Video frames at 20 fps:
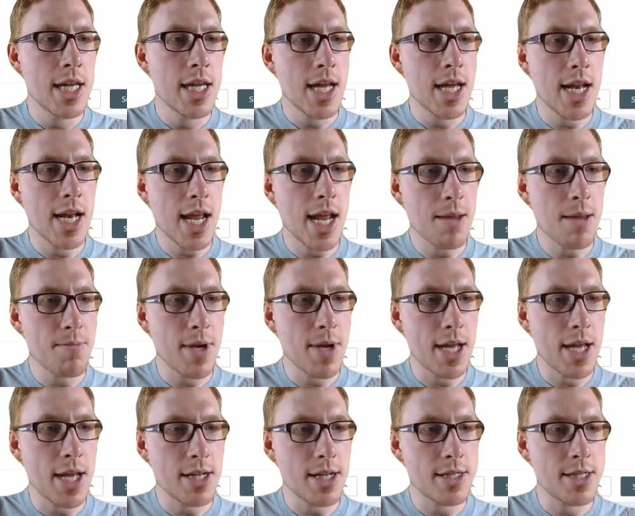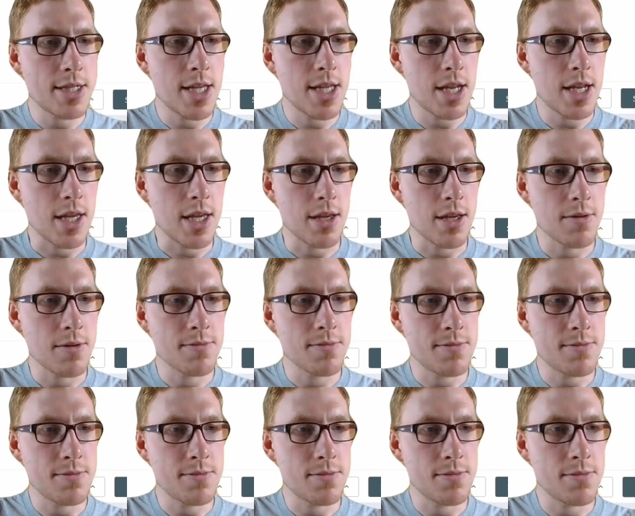name and city.
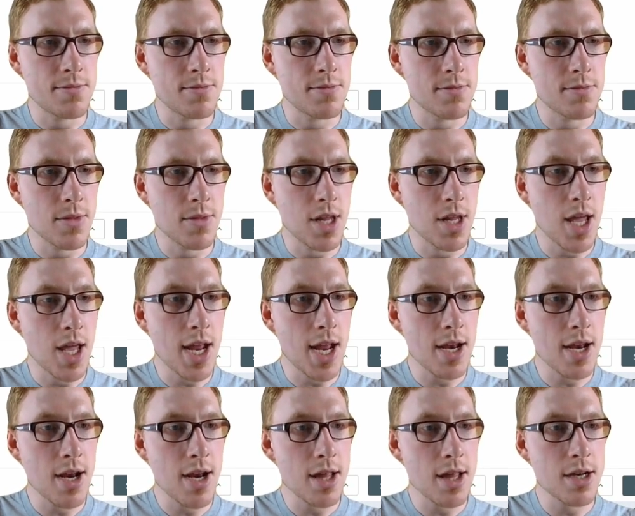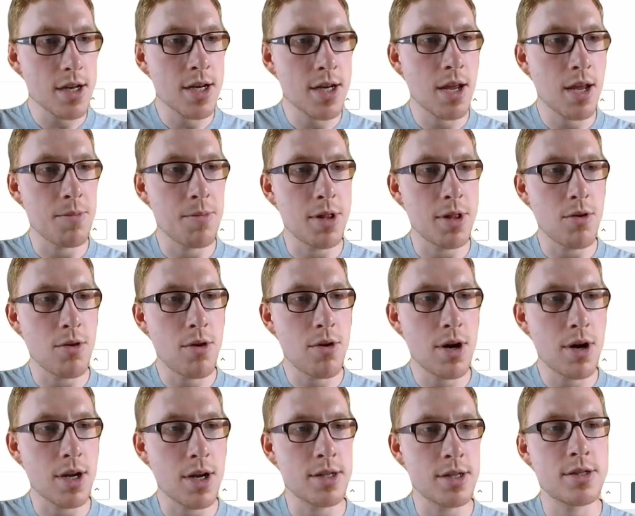And another table,
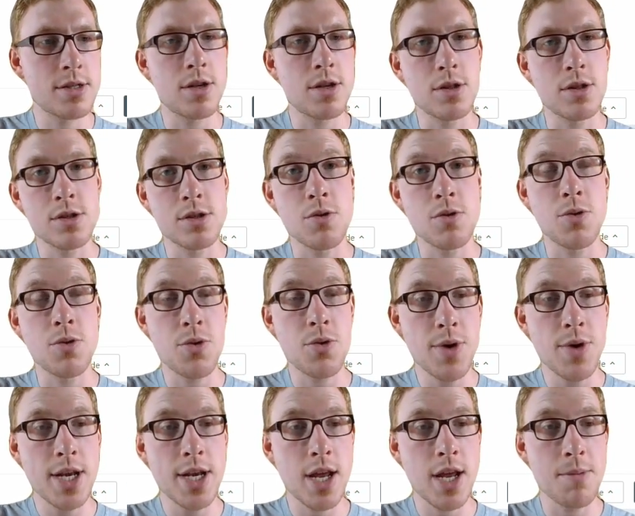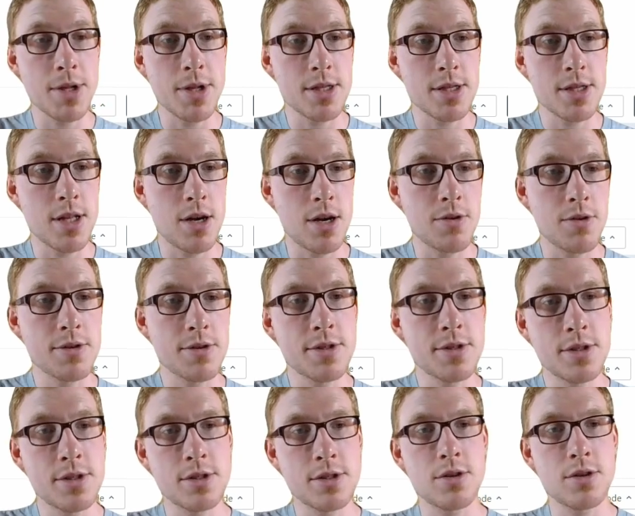orders. So 3 tables now.
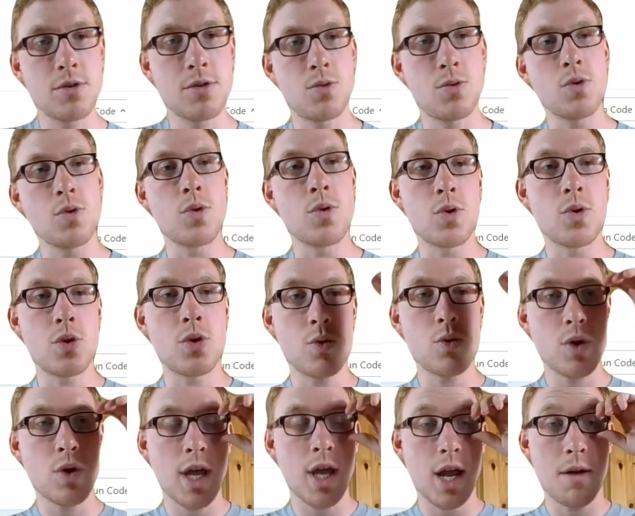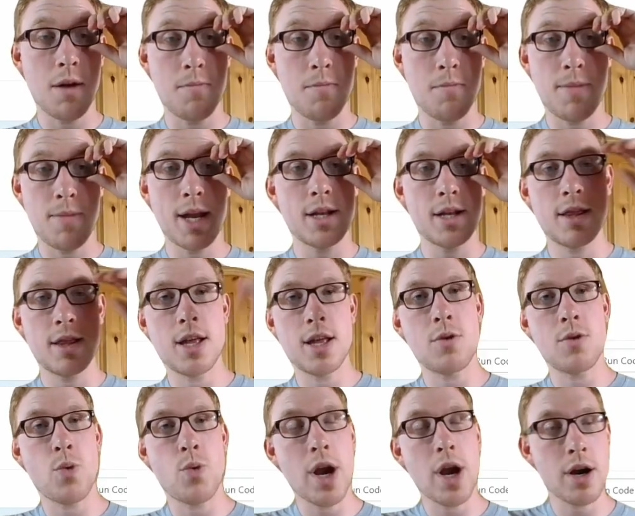So you can bet that
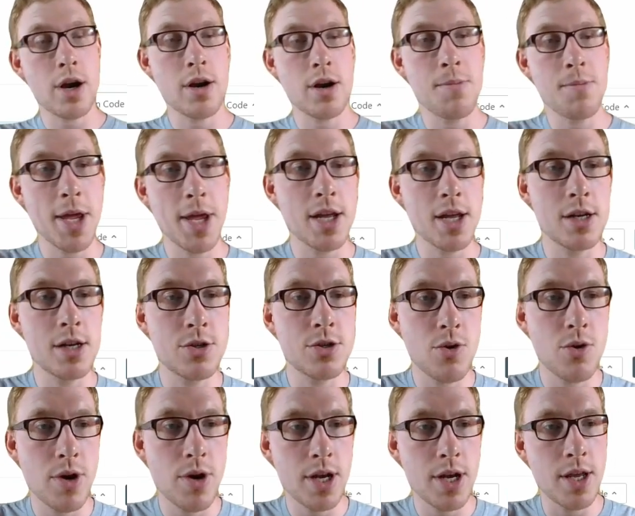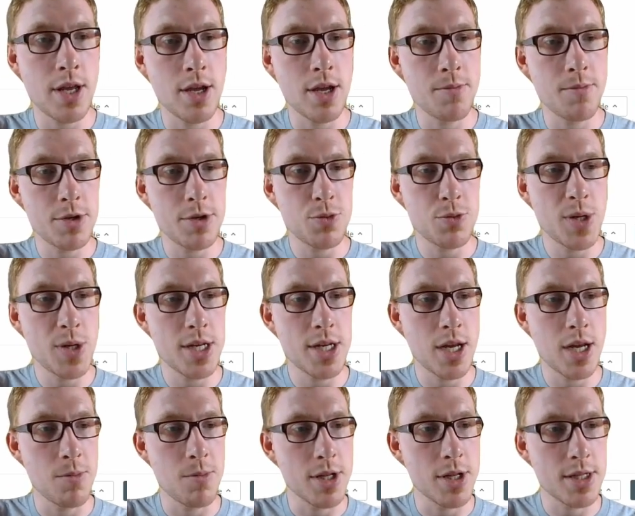we're going to make a join here between
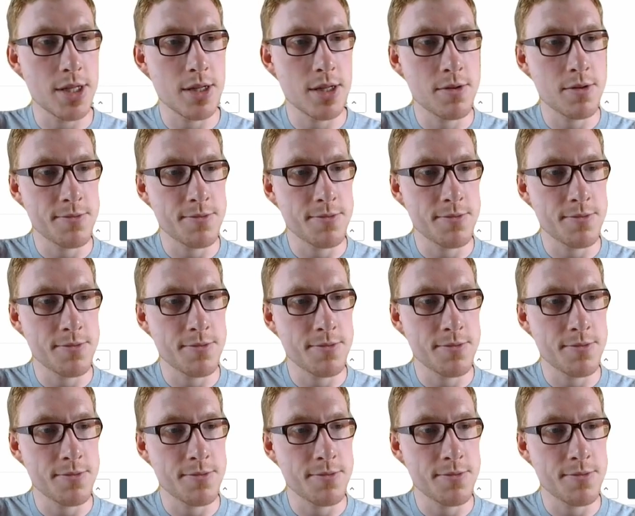tables.